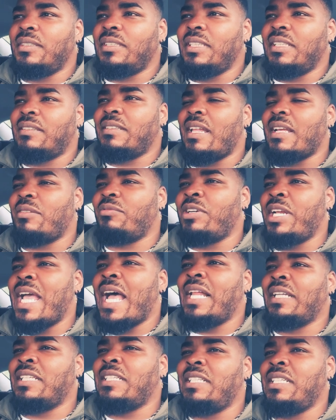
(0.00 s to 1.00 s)
It's like
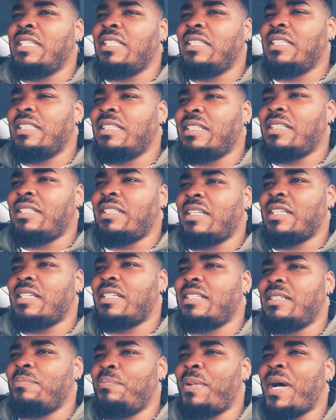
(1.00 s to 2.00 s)
reality
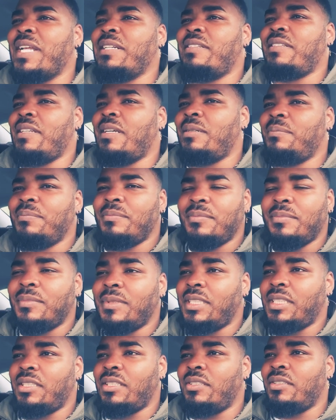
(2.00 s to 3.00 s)
bites them,
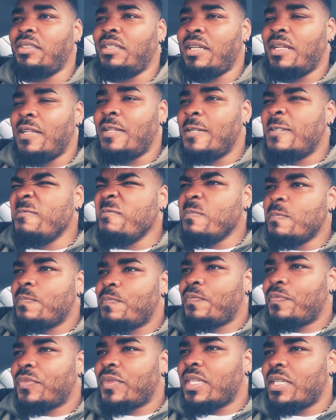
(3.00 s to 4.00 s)
you know.
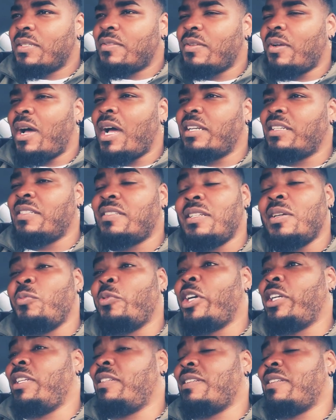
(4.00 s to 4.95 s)
So I just didn't want it